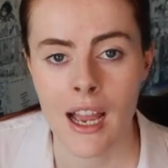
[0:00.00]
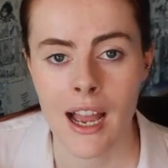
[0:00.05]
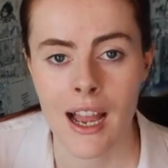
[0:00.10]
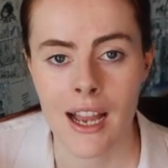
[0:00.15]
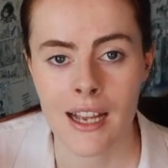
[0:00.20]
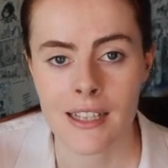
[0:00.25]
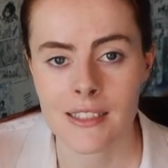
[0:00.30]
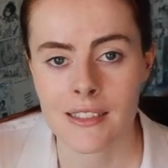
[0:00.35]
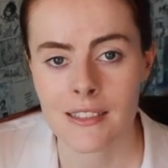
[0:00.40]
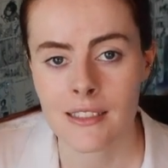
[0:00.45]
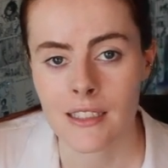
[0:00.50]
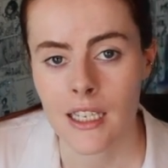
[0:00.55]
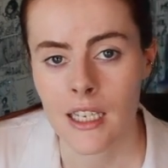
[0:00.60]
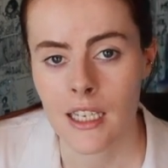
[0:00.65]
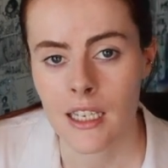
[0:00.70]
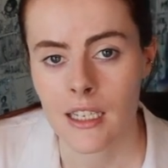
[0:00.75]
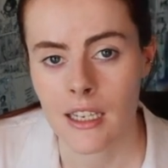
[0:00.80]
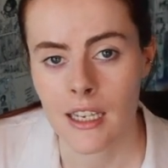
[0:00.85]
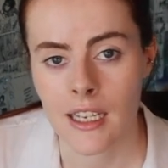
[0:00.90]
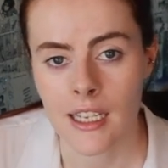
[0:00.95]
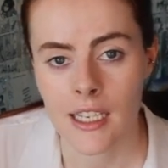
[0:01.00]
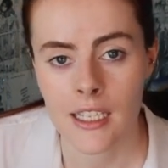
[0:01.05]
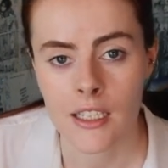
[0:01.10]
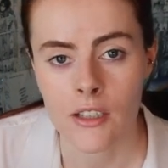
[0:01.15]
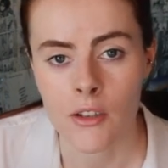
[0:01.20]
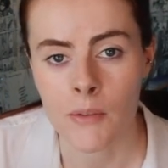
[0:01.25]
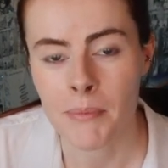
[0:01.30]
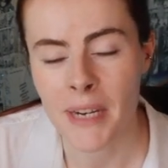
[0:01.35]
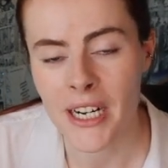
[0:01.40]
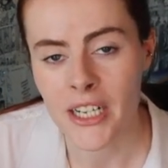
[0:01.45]
as a
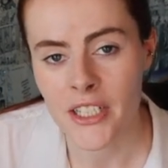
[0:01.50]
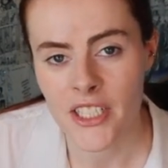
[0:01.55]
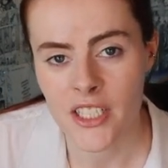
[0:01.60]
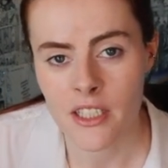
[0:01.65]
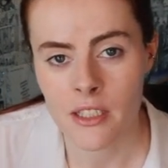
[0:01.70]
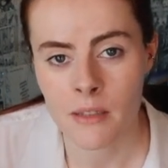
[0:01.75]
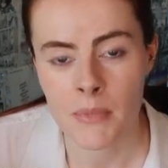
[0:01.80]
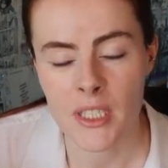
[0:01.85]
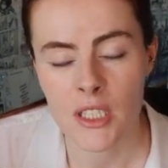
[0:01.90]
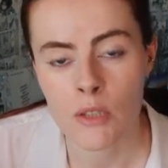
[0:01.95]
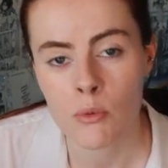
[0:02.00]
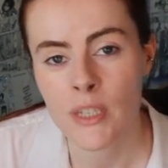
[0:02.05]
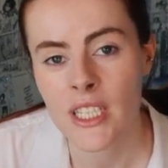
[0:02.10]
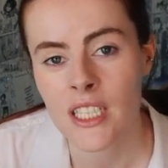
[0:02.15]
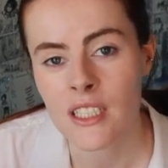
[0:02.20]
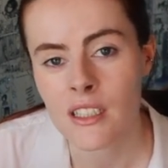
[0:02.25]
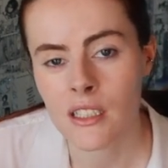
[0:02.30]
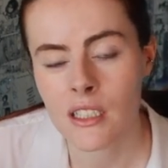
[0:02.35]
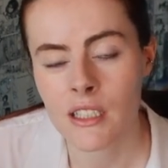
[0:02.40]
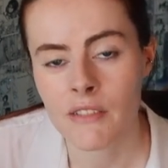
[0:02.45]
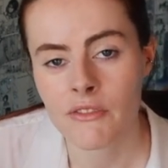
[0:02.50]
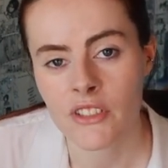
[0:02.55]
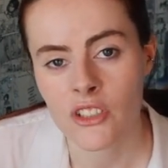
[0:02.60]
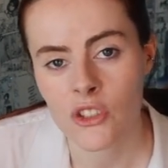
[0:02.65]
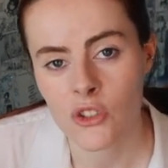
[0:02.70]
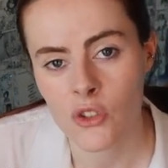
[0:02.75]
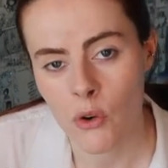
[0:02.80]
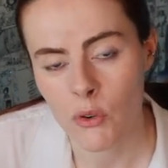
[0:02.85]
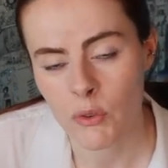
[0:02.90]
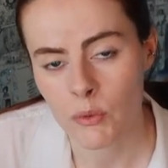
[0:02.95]
comparison between the
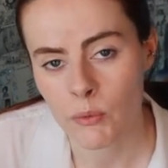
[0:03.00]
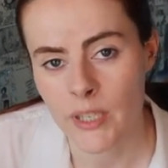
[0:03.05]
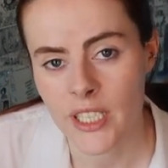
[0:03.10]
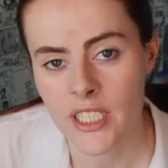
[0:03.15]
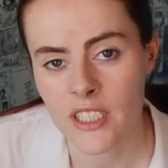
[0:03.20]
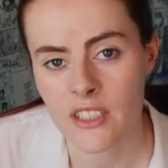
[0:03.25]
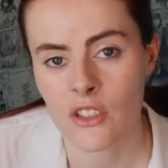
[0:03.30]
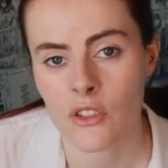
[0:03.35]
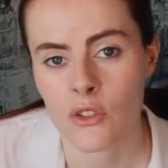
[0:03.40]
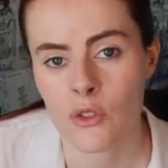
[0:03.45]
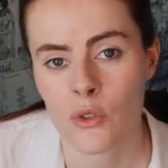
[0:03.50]
different softwares,